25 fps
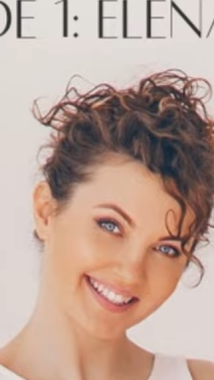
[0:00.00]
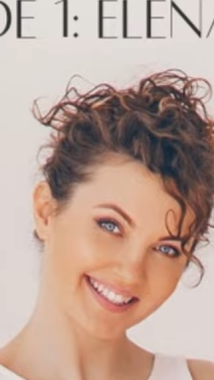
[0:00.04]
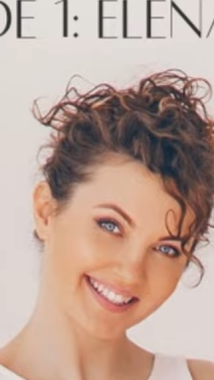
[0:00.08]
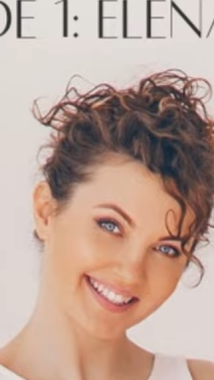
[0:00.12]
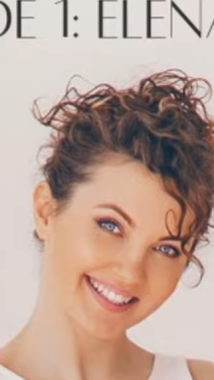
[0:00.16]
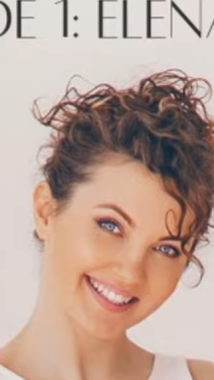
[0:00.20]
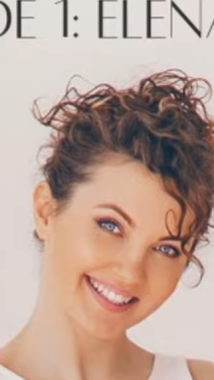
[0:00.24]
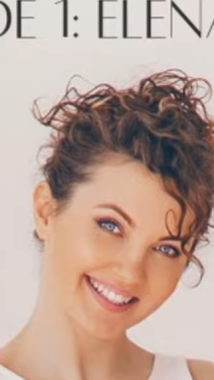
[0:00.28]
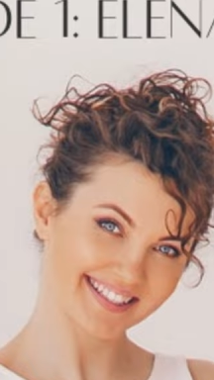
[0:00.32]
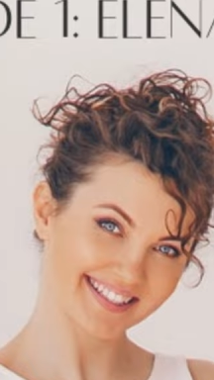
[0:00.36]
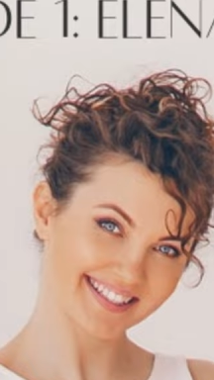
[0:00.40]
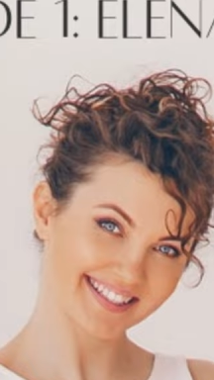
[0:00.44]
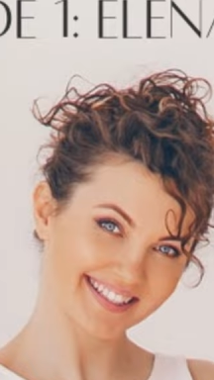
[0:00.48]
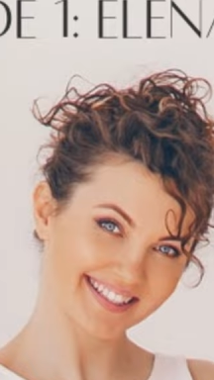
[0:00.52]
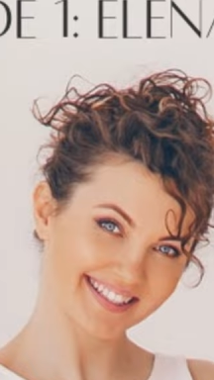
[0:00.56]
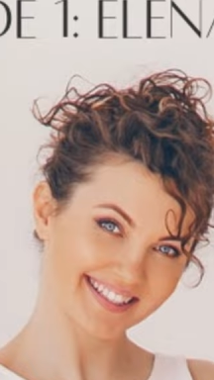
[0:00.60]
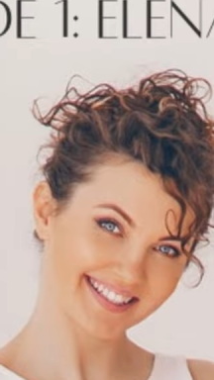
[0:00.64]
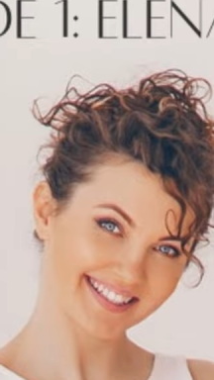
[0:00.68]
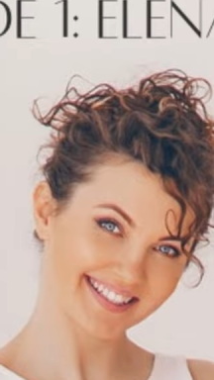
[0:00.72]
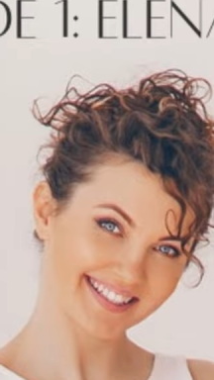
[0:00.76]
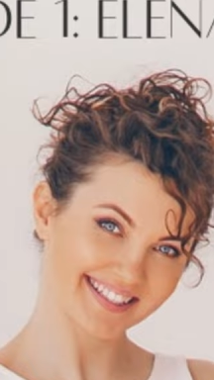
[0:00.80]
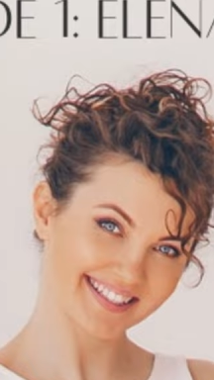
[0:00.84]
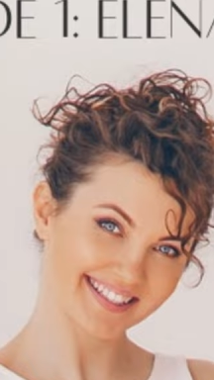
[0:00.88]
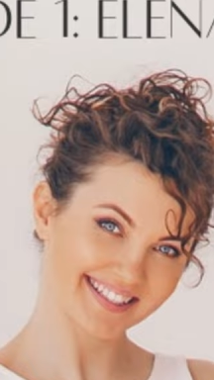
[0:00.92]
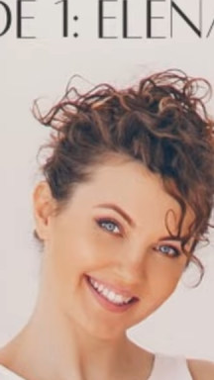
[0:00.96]
And then you
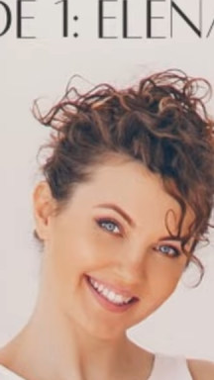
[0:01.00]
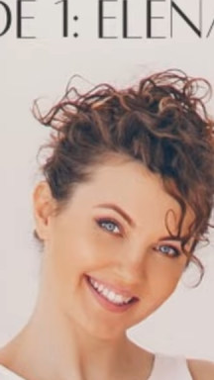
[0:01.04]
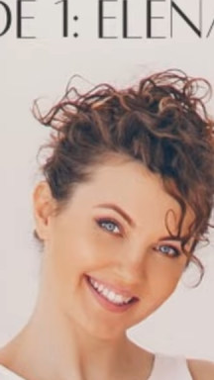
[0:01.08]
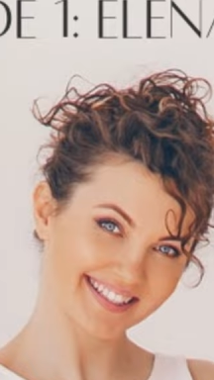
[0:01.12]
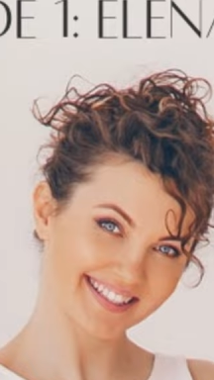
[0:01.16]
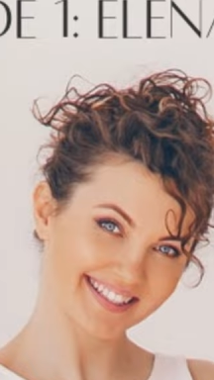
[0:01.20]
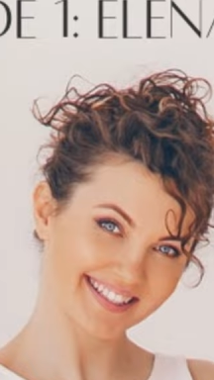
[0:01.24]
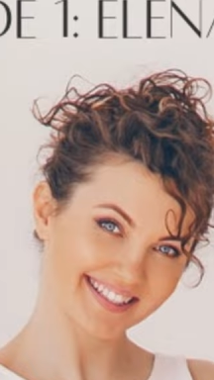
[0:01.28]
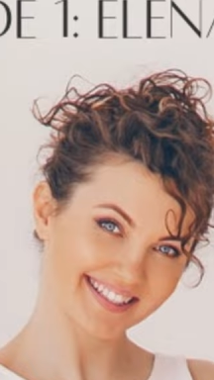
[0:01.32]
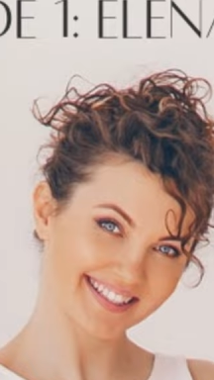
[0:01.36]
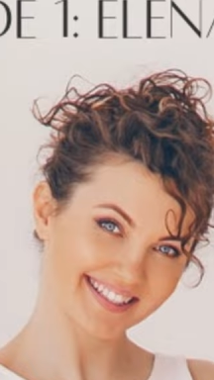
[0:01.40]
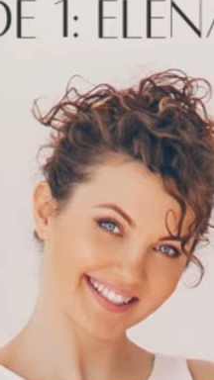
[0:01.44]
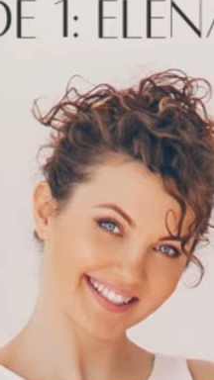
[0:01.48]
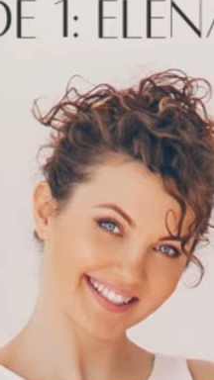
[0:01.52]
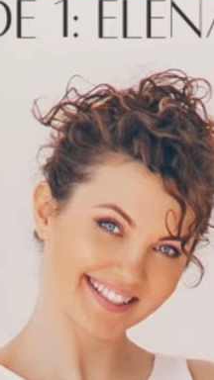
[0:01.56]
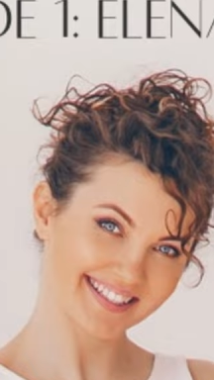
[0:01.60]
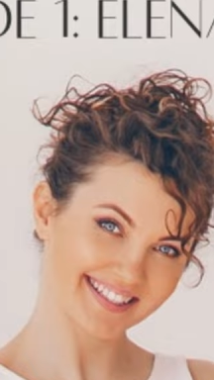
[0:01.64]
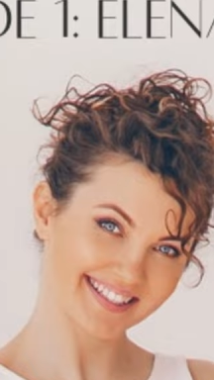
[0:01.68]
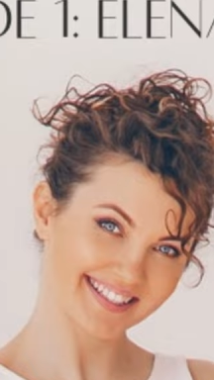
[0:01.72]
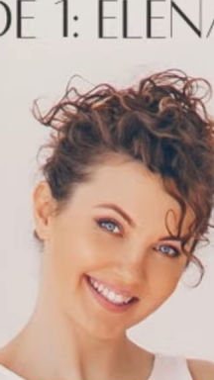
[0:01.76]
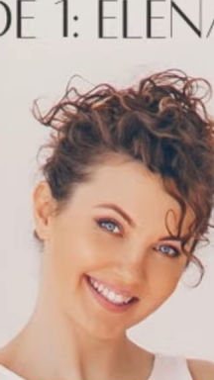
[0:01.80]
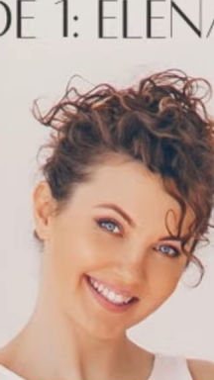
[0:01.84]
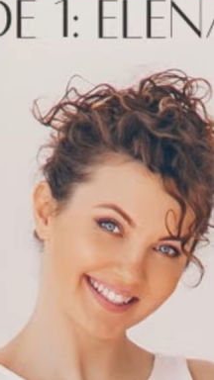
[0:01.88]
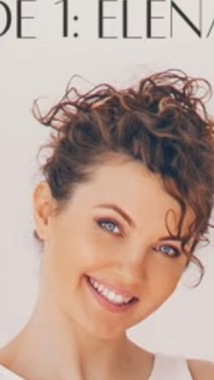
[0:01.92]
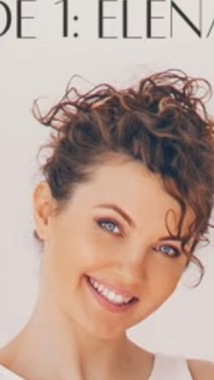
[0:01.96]
moved to US, and
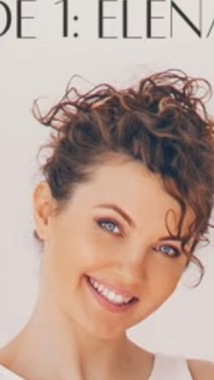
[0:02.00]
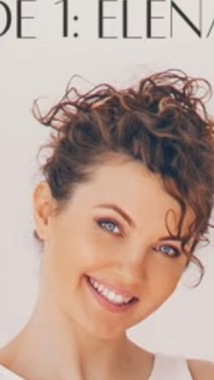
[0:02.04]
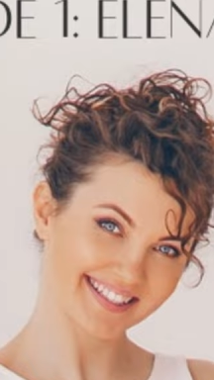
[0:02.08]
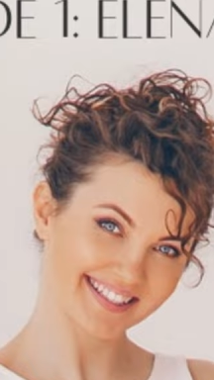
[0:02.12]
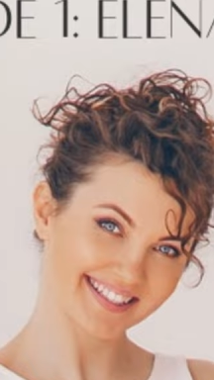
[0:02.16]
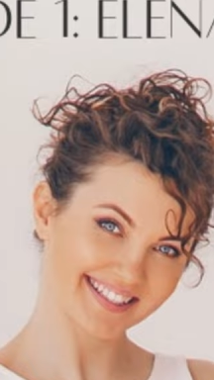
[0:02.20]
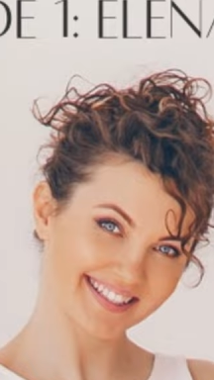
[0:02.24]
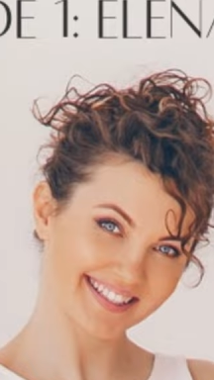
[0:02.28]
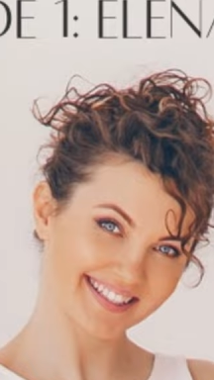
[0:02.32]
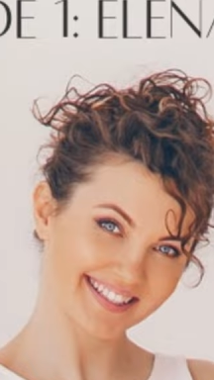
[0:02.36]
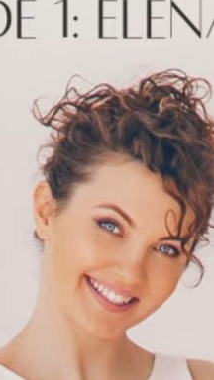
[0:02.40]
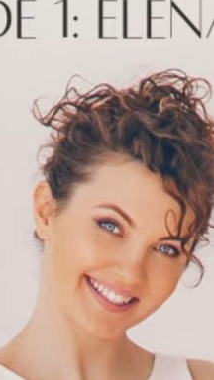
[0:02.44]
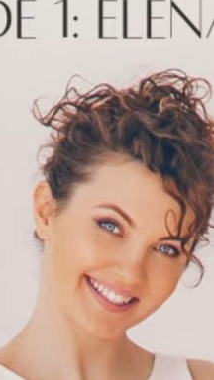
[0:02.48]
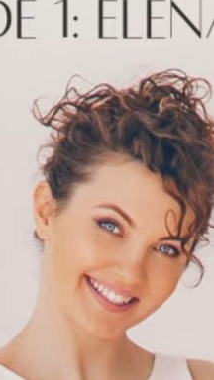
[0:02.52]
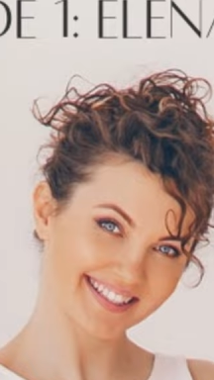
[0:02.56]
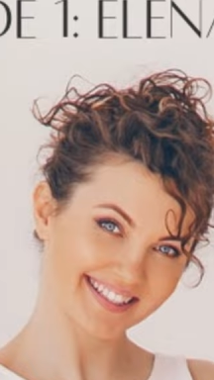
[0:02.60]
then Corona hit.